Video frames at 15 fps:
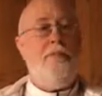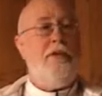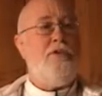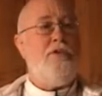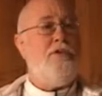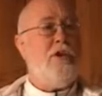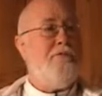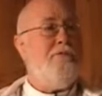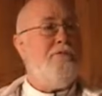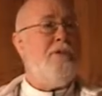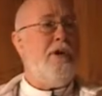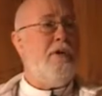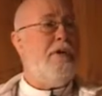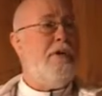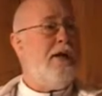and they're
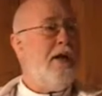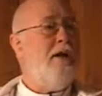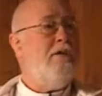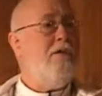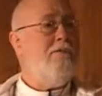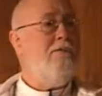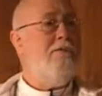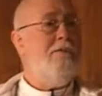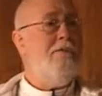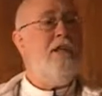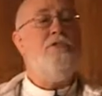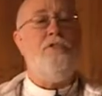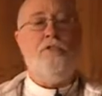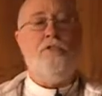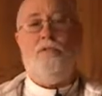suffering on account of
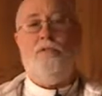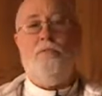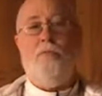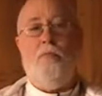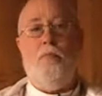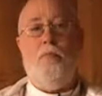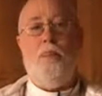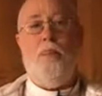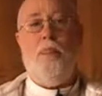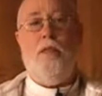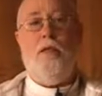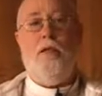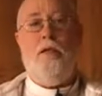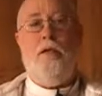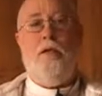offenses.
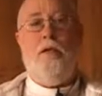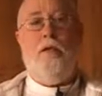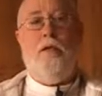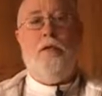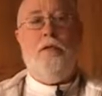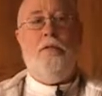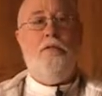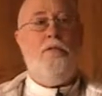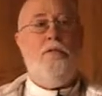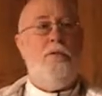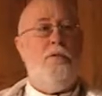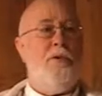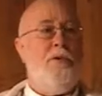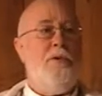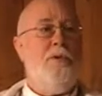
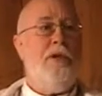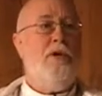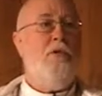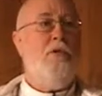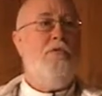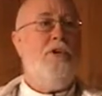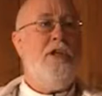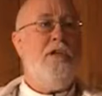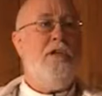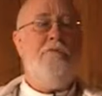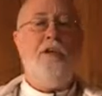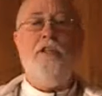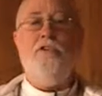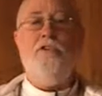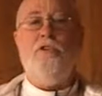We went over the
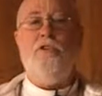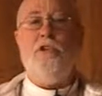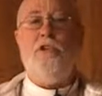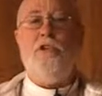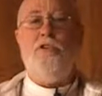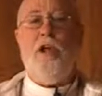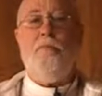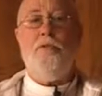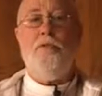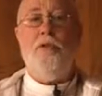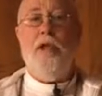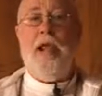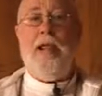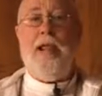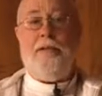offenses in
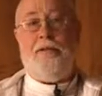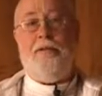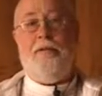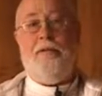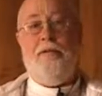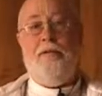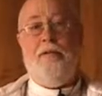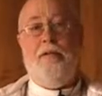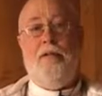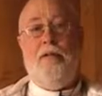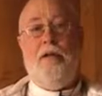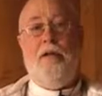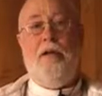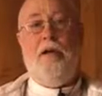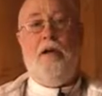chapter 8
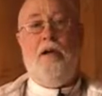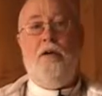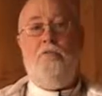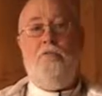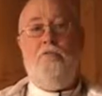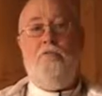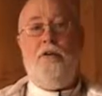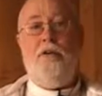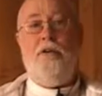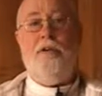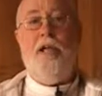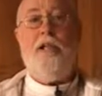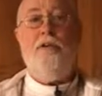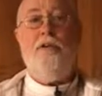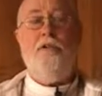
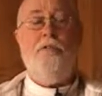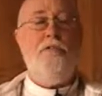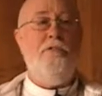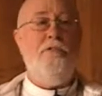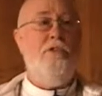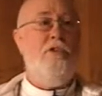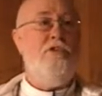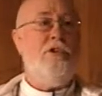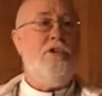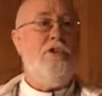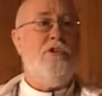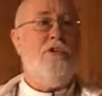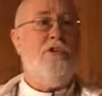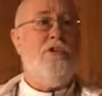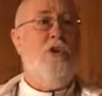of Nectar of
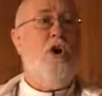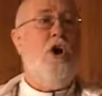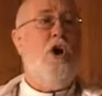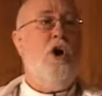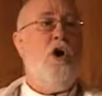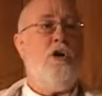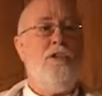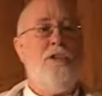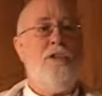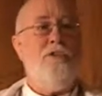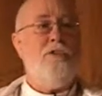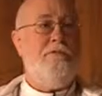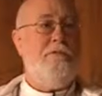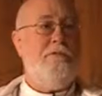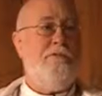Devotion. There's a long
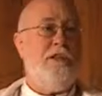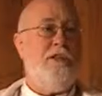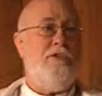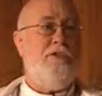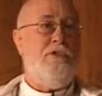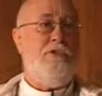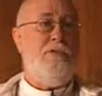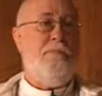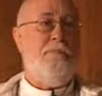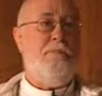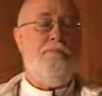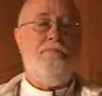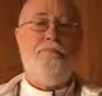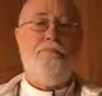list of offenses.